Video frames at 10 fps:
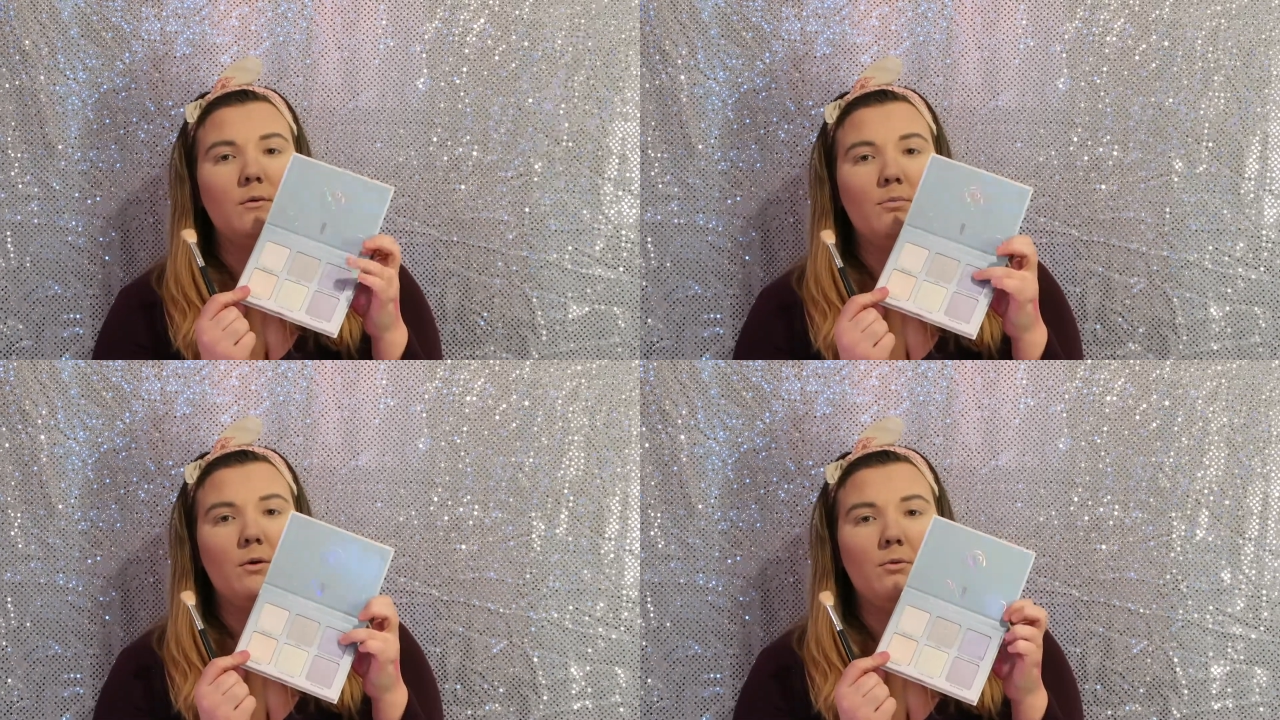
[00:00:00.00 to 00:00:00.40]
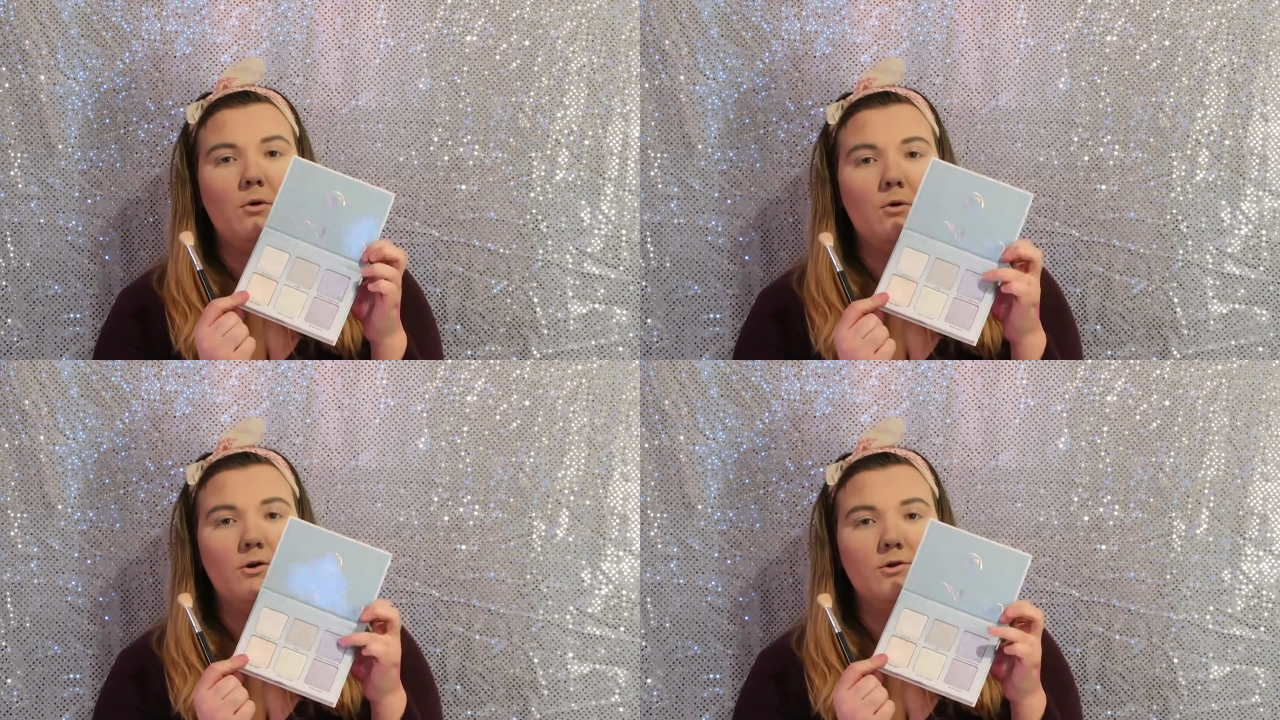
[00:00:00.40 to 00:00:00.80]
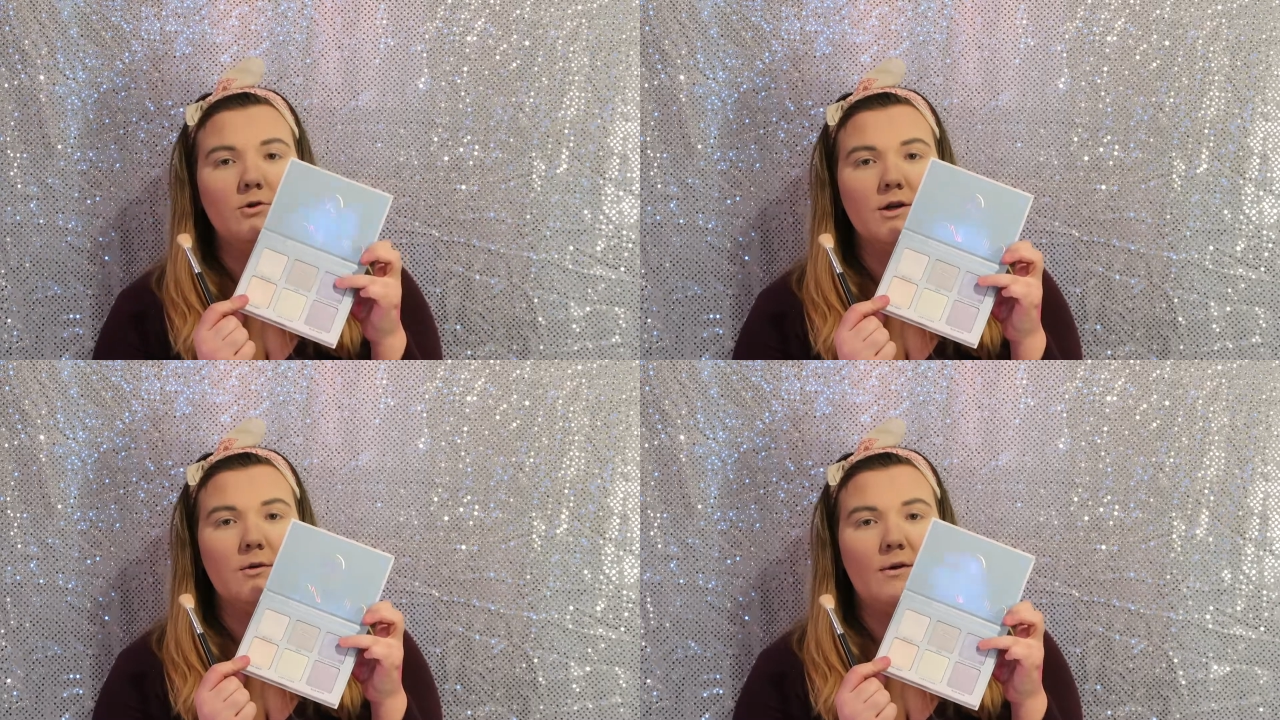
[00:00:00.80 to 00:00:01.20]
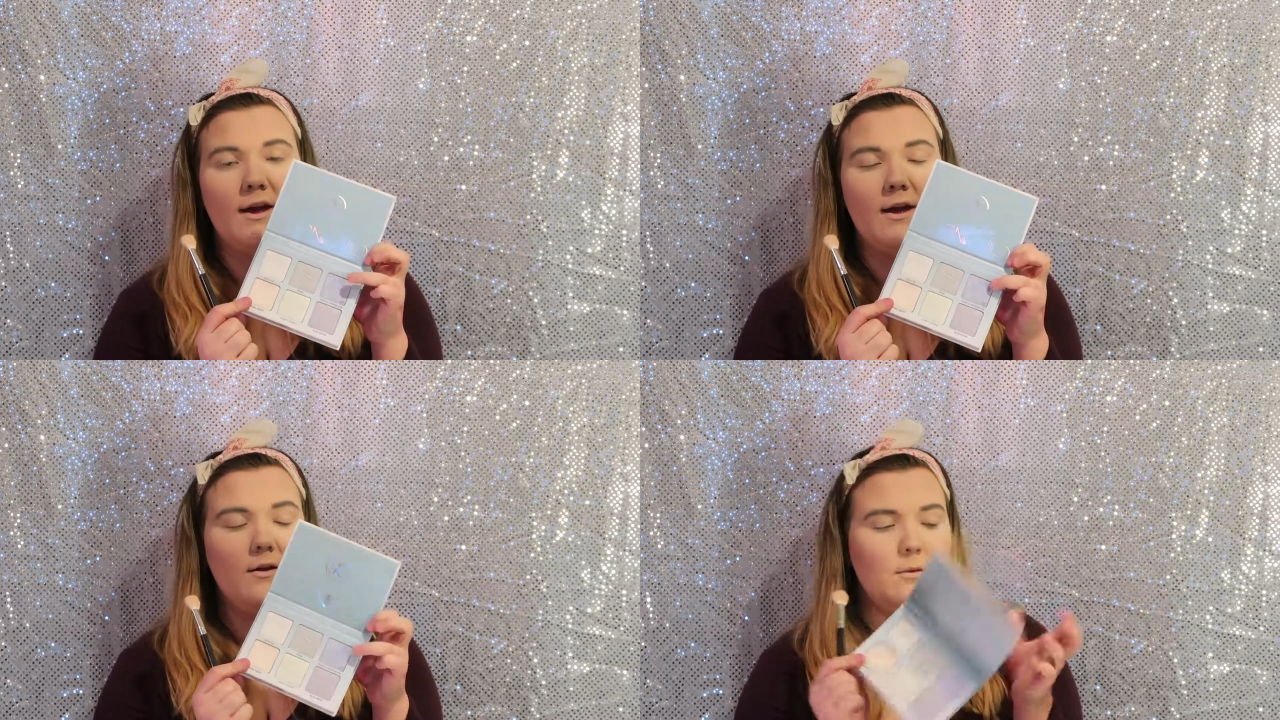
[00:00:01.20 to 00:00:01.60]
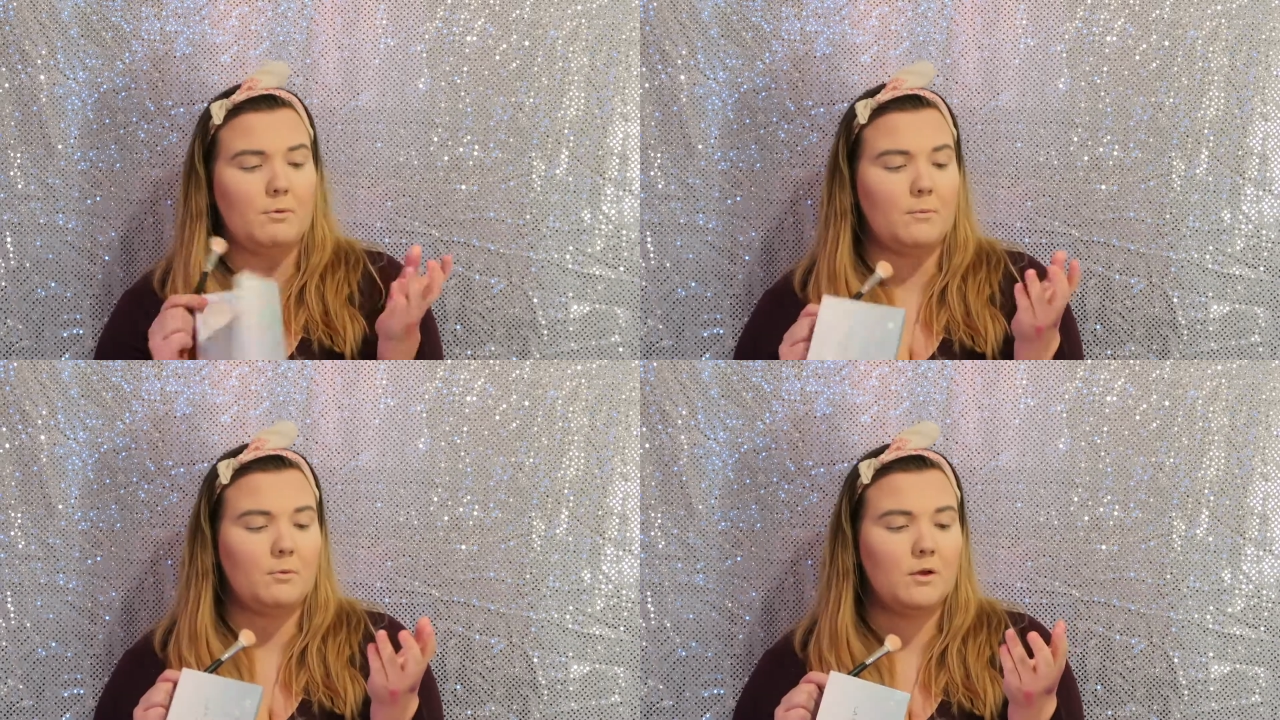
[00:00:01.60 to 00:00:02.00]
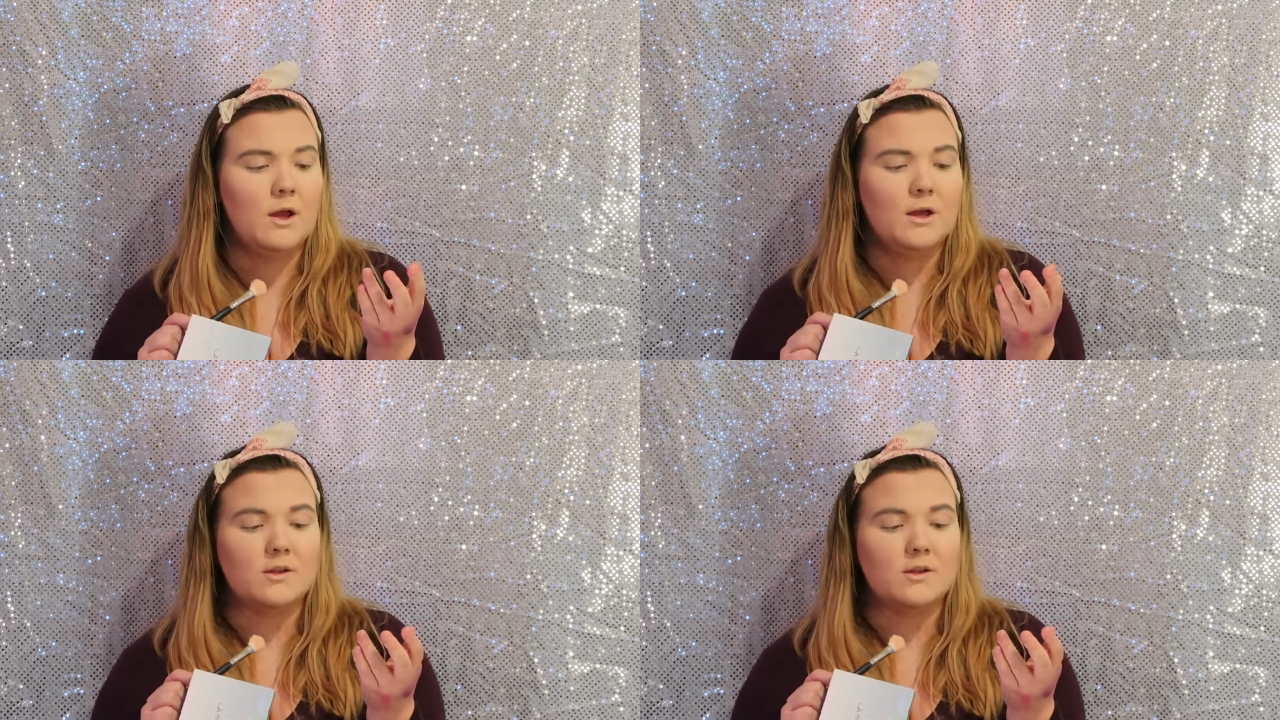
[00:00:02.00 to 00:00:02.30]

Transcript: the purple horseshoe shade right here, the purple.